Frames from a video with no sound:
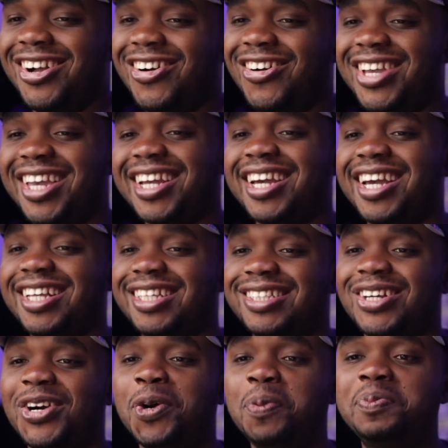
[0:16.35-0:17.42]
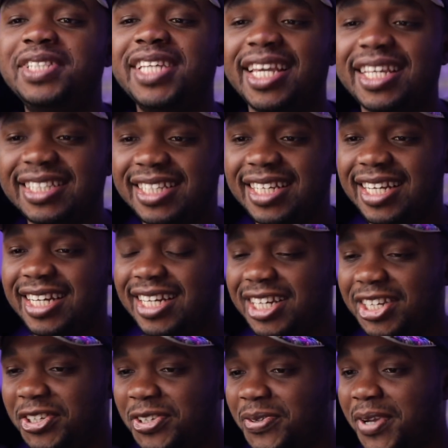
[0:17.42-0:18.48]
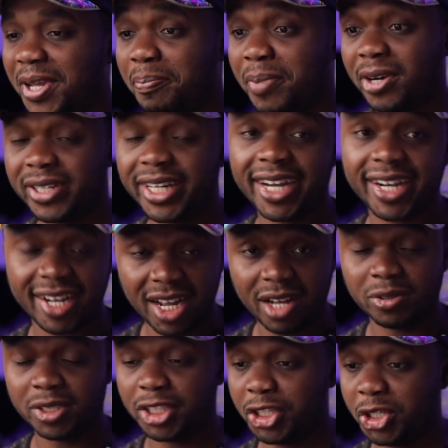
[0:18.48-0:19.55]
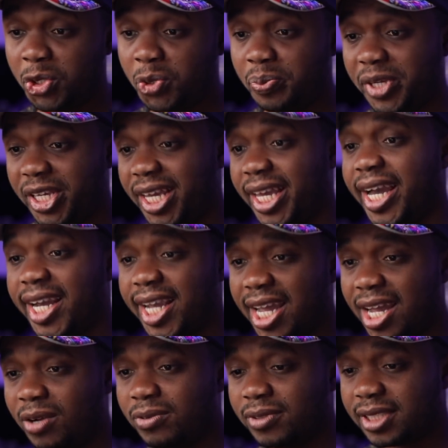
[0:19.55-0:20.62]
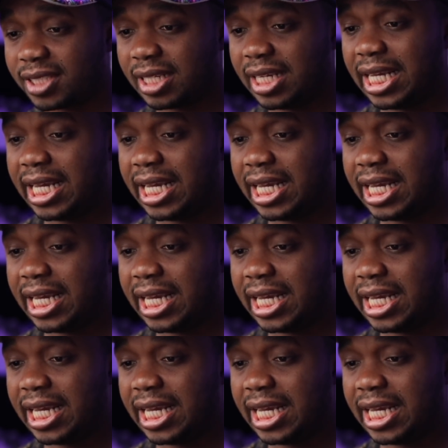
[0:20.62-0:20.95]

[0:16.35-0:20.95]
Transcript: Okay, guys, update, you know, about the account, the UBA account.